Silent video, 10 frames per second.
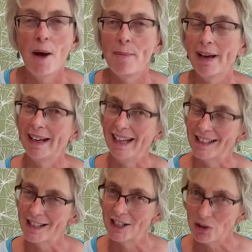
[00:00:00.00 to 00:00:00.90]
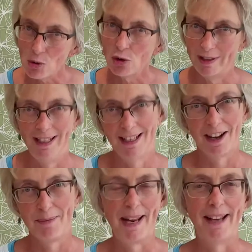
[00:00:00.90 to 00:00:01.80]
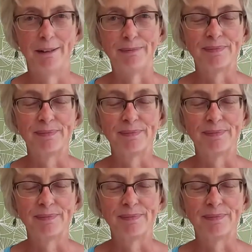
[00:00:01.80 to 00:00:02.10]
but it's story time now.